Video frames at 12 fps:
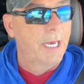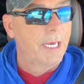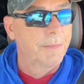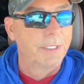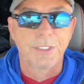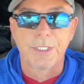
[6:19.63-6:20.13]

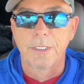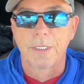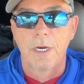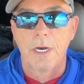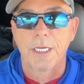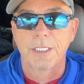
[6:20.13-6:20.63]
payment's going
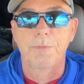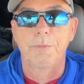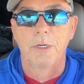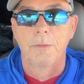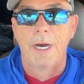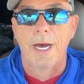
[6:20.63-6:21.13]
to cost
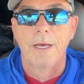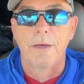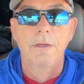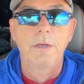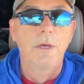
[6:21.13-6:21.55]
per mile.